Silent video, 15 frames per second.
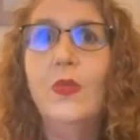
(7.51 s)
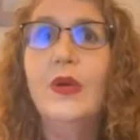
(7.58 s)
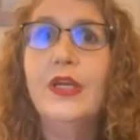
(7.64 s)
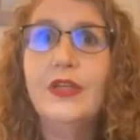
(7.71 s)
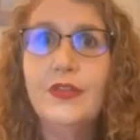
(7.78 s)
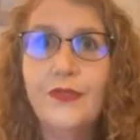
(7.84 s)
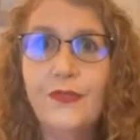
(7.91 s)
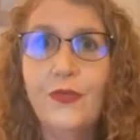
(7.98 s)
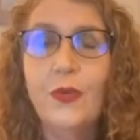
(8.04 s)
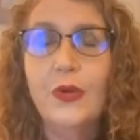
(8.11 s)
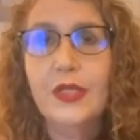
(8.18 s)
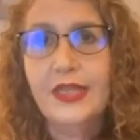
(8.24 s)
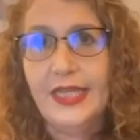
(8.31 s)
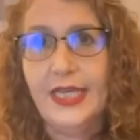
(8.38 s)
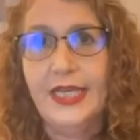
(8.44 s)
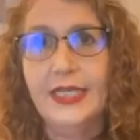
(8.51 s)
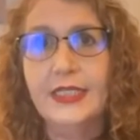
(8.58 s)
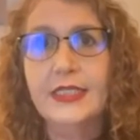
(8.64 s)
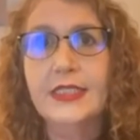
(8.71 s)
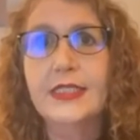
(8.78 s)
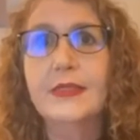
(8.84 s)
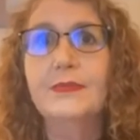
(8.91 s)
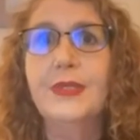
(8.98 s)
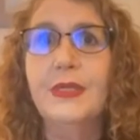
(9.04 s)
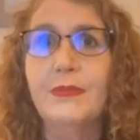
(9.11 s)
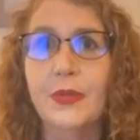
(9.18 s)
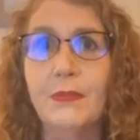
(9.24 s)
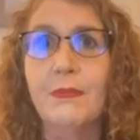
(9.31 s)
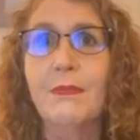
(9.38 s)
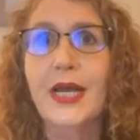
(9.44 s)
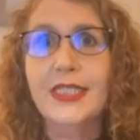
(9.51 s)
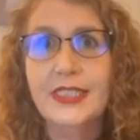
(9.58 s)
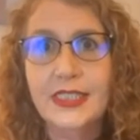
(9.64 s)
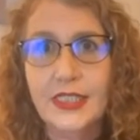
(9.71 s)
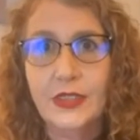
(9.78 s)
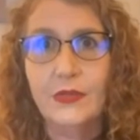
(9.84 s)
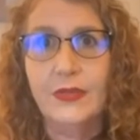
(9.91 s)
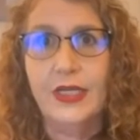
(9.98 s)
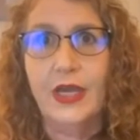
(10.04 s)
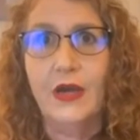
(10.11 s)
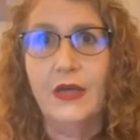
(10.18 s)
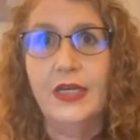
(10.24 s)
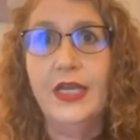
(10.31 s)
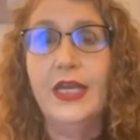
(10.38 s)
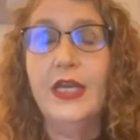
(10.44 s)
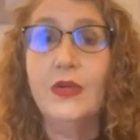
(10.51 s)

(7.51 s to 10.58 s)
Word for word: What are the four things people must agree on